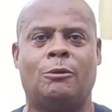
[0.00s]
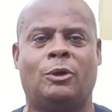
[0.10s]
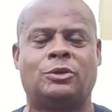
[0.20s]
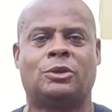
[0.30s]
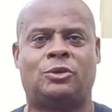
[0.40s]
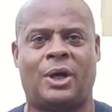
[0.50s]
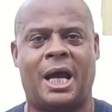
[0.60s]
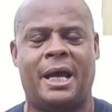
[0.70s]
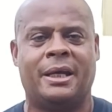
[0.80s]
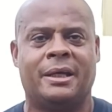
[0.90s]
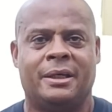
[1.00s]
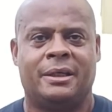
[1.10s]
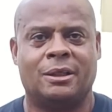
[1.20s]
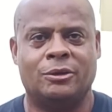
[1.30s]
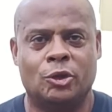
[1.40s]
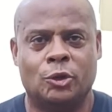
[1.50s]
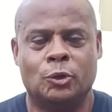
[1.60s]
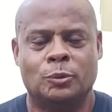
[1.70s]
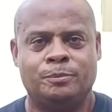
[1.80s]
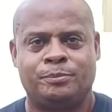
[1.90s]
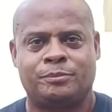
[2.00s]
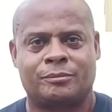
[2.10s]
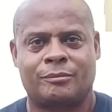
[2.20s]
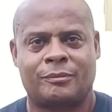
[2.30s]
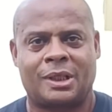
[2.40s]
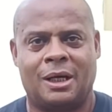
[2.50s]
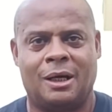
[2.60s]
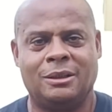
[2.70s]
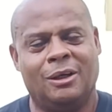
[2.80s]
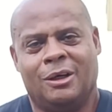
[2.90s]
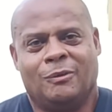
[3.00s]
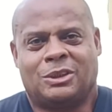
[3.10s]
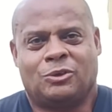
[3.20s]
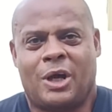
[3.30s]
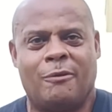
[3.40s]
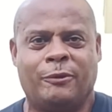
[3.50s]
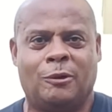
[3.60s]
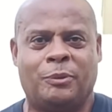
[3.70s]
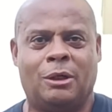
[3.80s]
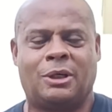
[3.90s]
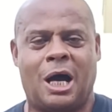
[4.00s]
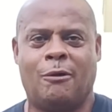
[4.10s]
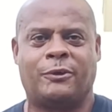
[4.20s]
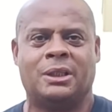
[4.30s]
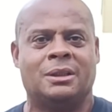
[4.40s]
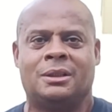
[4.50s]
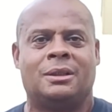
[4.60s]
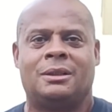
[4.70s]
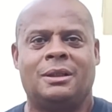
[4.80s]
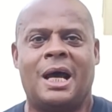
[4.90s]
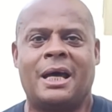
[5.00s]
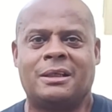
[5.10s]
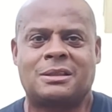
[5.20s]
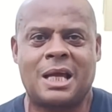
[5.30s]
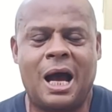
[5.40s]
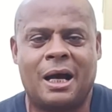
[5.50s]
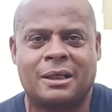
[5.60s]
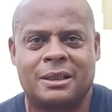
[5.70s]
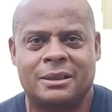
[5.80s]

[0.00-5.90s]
He wants to try the new, he wants to try Filipino coffee. They're out of stock.